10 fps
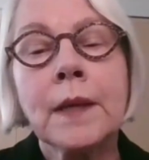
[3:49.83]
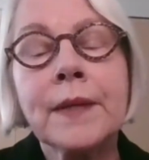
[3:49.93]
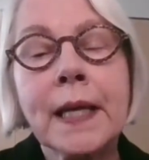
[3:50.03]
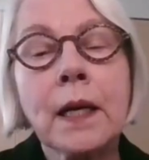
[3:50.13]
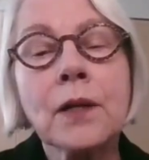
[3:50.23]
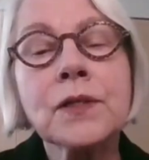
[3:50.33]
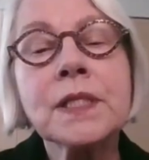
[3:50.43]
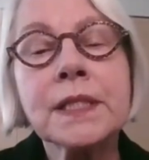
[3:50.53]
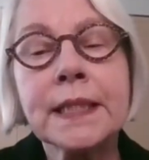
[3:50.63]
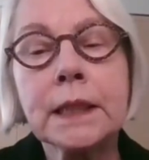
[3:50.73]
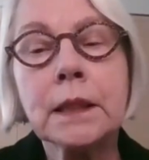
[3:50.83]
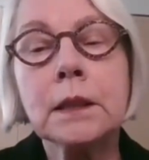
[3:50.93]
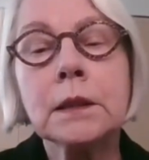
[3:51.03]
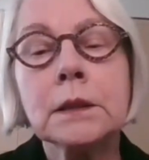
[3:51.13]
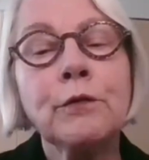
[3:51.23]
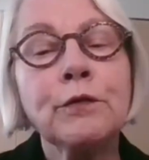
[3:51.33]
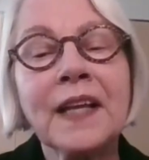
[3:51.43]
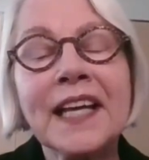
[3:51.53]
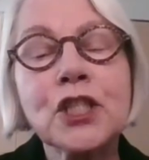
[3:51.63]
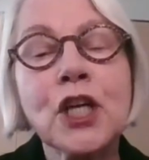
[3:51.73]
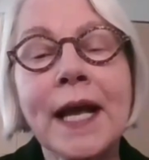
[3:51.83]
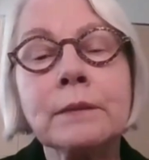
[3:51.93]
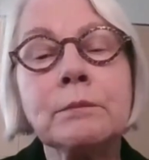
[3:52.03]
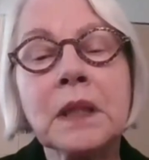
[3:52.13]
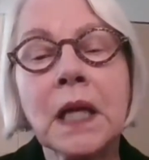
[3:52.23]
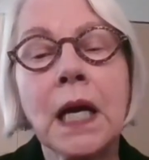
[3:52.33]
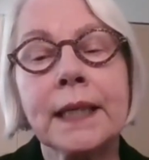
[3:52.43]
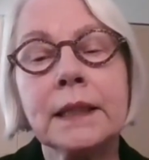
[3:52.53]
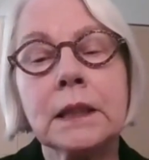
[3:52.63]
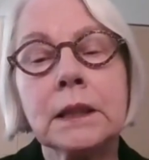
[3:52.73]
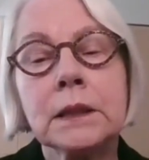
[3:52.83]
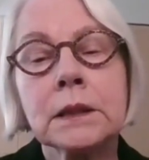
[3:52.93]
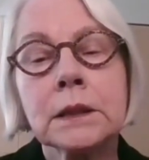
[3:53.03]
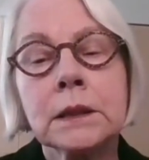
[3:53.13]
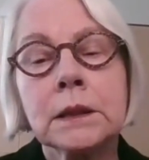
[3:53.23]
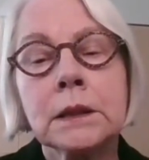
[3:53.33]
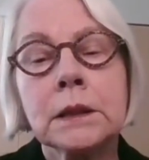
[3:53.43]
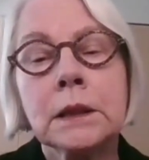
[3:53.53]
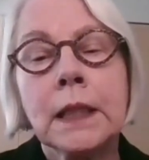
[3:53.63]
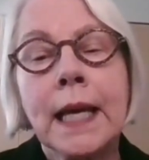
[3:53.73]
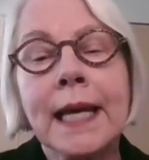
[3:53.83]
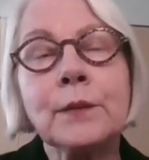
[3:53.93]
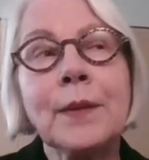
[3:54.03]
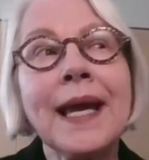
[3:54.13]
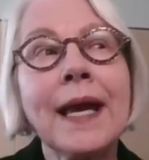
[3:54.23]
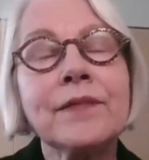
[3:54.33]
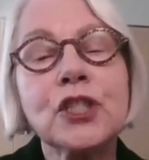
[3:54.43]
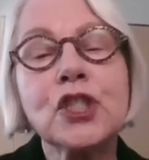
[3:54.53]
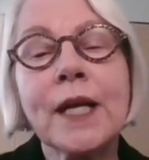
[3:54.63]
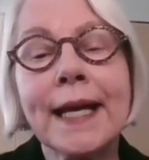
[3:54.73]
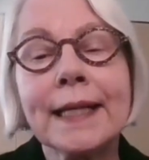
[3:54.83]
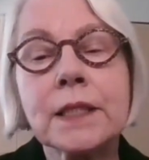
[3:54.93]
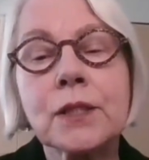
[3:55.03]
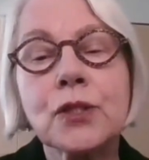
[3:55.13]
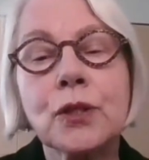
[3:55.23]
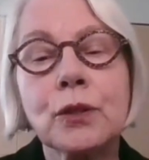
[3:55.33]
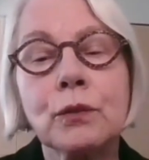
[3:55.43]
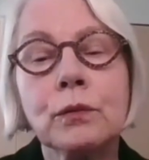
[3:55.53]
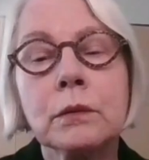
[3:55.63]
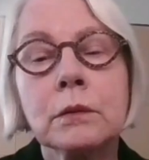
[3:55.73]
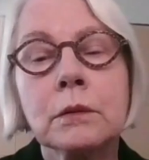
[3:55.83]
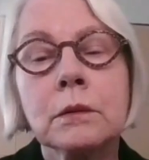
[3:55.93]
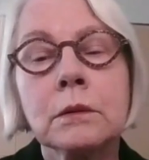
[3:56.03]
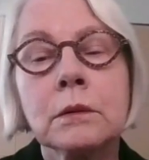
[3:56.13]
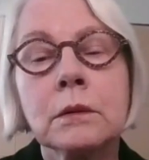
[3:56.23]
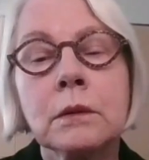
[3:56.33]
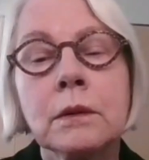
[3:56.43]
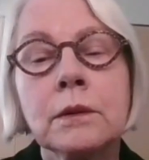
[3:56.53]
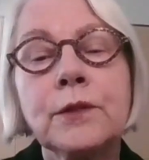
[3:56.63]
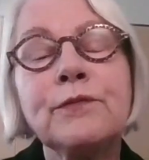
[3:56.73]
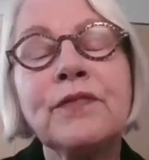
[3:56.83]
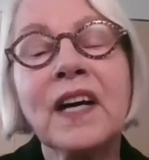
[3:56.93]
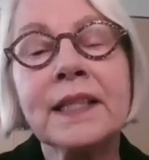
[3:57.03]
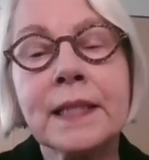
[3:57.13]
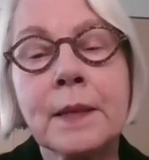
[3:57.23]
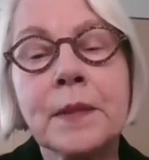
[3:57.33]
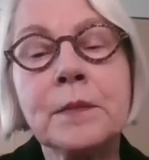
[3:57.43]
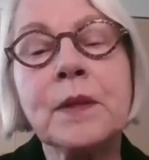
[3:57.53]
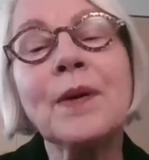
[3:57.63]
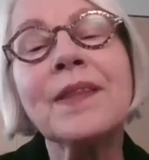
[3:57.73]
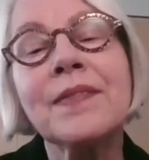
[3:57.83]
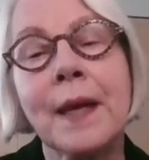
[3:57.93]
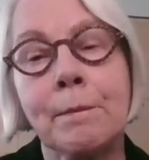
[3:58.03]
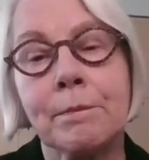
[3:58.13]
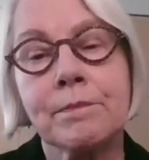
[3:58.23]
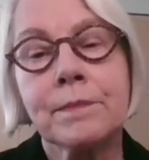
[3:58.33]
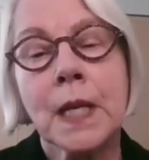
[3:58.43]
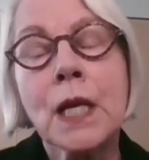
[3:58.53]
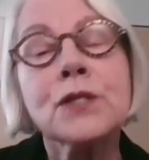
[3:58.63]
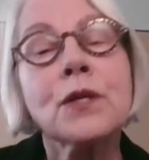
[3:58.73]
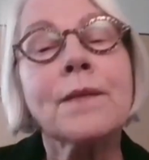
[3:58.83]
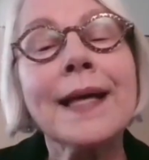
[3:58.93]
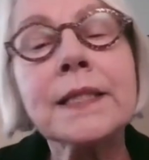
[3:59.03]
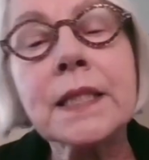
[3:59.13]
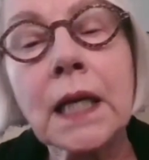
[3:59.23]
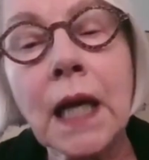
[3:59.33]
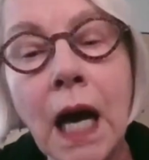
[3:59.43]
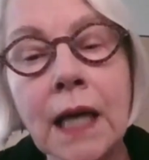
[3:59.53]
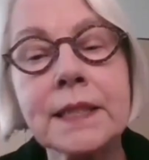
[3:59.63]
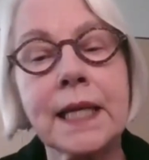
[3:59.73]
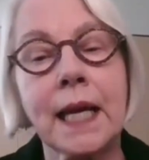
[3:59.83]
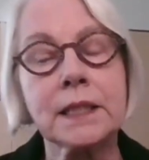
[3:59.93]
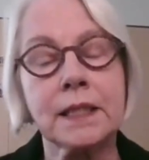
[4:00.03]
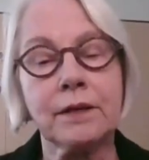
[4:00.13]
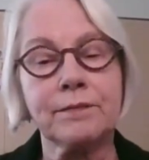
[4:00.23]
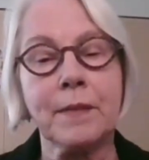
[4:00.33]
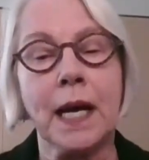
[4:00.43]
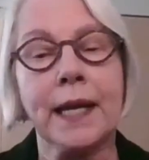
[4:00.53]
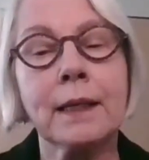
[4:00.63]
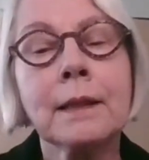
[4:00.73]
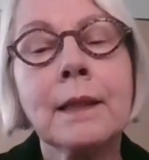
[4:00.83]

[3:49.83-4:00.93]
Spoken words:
that are still flesh and blood, and that we have the chance to find them and be with them. So that's the context of my